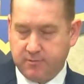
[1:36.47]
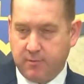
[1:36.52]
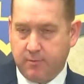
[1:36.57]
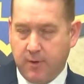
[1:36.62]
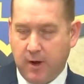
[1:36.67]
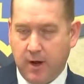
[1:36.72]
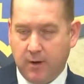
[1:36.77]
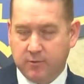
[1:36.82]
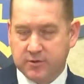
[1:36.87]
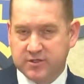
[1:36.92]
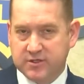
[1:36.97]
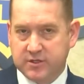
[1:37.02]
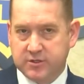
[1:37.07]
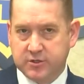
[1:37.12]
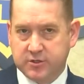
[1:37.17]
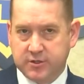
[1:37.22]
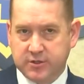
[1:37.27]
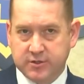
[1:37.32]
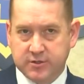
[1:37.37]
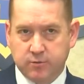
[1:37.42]
Mamot was
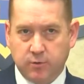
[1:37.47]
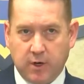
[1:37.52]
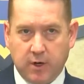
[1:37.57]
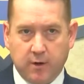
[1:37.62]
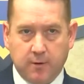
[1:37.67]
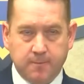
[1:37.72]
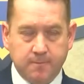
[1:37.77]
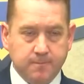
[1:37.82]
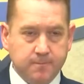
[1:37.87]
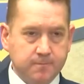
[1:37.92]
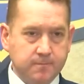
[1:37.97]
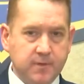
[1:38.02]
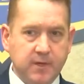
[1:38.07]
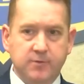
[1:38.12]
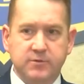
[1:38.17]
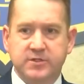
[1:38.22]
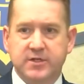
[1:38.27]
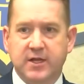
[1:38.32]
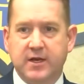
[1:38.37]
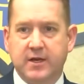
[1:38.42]
injured as well. He
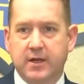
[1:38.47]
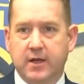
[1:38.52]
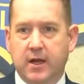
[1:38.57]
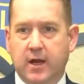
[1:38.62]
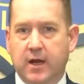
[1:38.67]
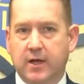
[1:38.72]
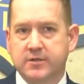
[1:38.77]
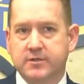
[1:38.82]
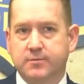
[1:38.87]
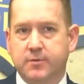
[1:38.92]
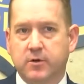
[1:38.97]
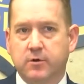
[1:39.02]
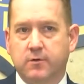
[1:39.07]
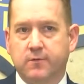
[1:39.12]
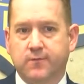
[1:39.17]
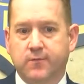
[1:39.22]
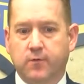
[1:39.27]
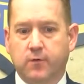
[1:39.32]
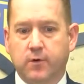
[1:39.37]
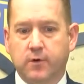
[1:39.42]
was taken to hospital
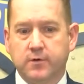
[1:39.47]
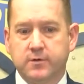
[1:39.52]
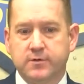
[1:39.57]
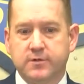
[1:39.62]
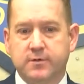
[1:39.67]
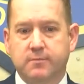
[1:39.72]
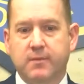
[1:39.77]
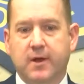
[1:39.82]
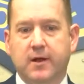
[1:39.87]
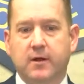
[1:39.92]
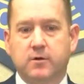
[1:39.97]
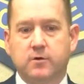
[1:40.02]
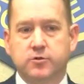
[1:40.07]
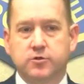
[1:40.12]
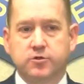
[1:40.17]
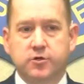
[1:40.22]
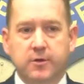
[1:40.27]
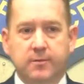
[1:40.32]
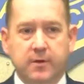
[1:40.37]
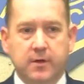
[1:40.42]
for some medical
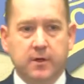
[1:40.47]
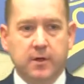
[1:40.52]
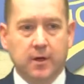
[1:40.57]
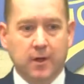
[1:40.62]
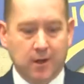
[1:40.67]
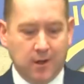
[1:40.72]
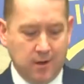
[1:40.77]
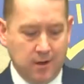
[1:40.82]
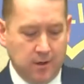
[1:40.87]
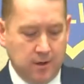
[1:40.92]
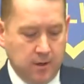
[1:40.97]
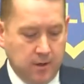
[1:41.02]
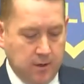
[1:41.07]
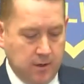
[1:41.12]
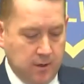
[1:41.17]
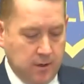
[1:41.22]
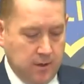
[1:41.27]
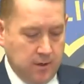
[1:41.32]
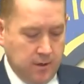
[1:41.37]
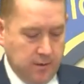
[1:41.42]
treatment.
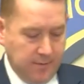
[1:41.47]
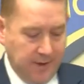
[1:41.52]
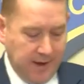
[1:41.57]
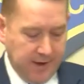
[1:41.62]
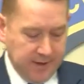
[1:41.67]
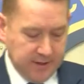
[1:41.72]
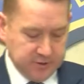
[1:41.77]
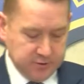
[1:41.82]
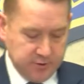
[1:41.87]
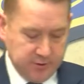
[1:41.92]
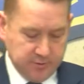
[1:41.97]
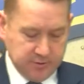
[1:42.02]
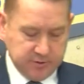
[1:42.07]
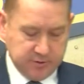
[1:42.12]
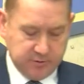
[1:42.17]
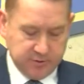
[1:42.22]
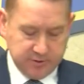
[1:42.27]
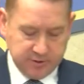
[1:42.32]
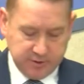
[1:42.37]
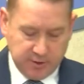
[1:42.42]
That injury was
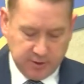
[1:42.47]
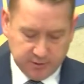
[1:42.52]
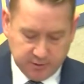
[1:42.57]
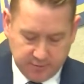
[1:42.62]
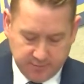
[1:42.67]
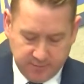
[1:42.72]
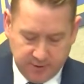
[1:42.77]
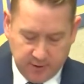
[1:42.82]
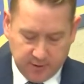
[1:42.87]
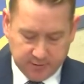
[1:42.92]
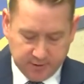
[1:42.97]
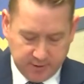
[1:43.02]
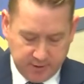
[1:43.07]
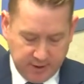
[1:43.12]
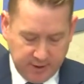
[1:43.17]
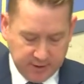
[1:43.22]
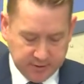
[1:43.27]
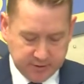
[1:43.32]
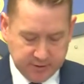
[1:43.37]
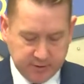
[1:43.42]
a result of the
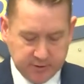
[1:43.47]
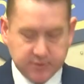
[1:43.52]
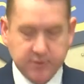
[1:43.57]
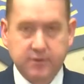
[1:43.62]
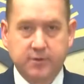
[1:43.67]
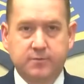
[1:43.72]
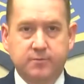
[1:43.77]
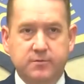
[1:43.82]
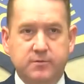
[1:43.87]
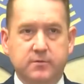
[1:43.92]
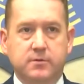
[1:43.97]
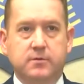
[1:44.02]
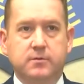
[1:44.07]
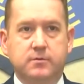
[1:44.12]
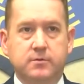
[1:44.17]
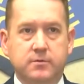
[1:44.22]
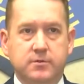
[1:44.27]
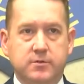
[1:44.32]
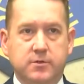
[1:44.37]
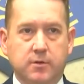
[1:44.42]
altercation that took
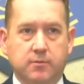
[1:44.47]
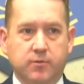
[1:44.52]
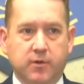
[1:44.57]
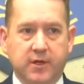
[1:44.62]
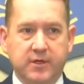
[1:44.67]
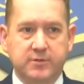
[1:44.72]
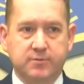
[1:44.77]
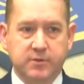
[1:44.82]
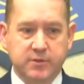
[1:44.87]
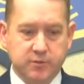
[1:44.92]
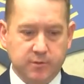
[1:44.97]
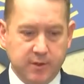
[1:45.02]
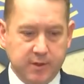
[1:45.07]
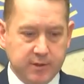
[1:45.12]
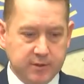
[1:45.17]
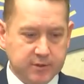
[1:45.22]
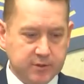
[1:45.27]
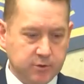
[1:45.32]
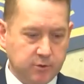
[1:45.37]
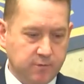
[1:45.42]
took place between
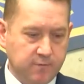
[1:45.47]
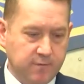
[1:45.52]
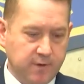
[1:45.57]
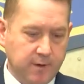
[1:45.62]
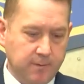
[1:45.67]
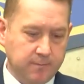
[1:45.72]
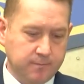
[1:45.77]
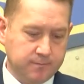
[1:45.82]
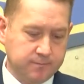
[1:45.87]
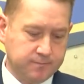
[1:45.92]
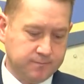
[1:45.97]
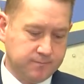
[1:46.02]
the two of them.